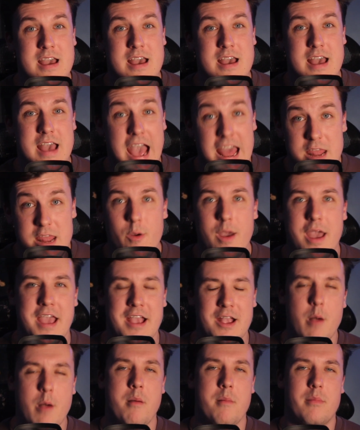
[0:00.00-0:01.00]
Anyway,
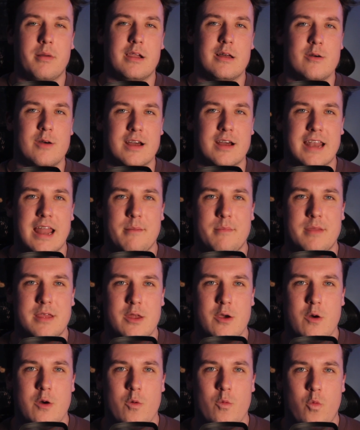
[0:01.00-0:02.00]
comment below and let me
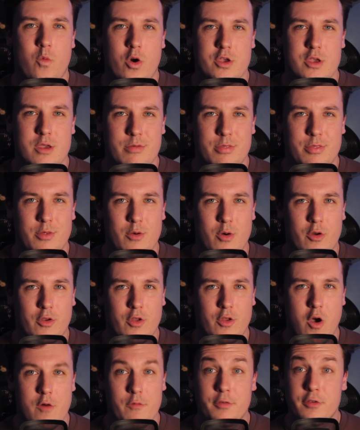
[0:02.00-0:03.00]
know what you thought
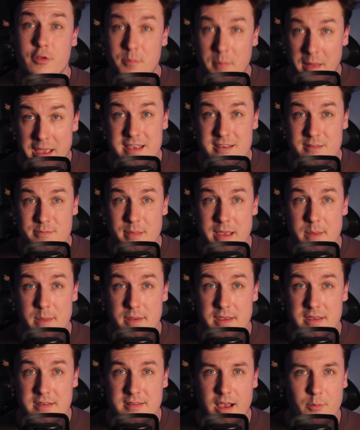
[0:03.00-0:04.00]
of Space
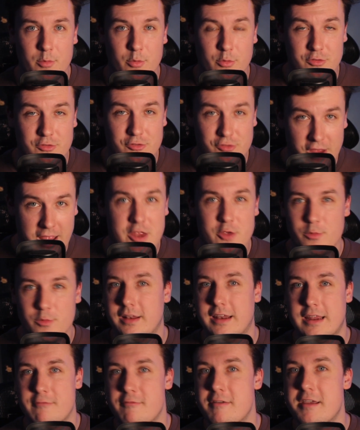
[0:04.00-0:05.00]
Babies. I will
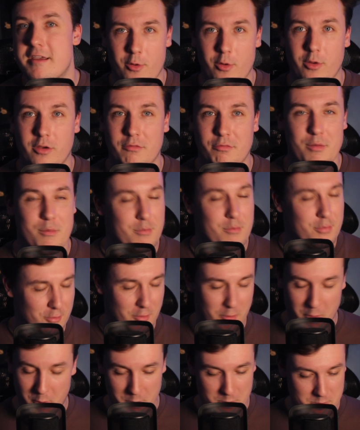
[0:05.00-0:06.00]
genuinely read all of them,
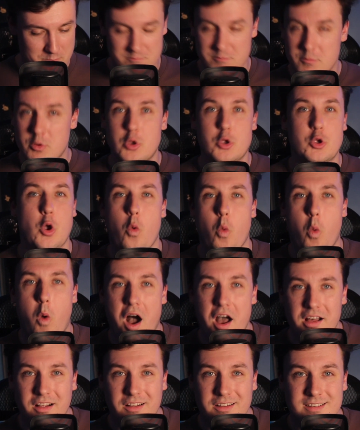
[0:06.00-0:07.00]
so go
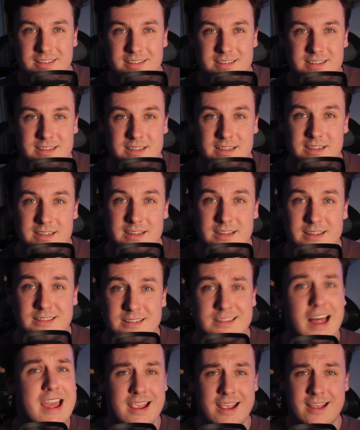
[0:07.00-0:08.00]
wild.
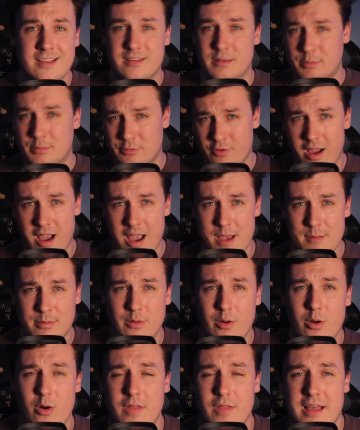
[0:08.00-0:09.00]
Like, subscribe,
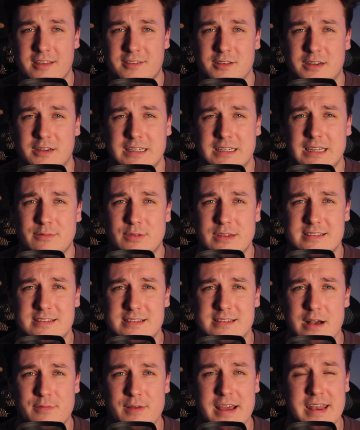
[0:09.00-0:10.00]
all that sort of lovely
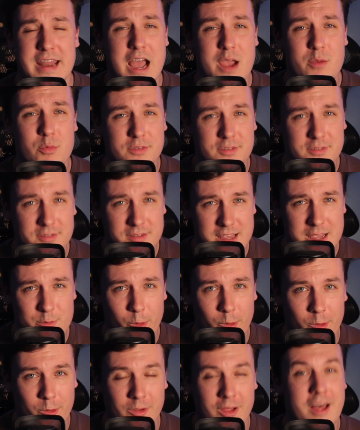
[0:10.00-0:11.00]
stuff, and I will see you
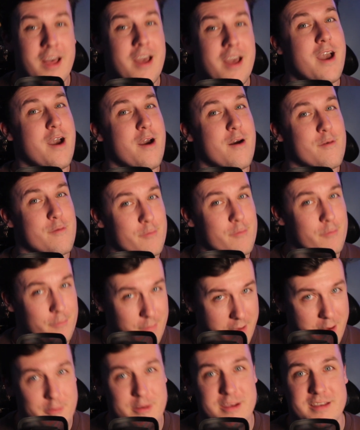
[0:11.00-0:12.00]
all
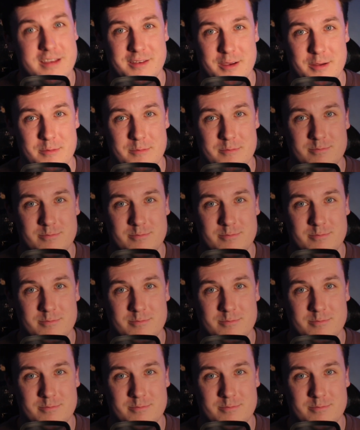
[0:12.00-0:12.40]
very soon.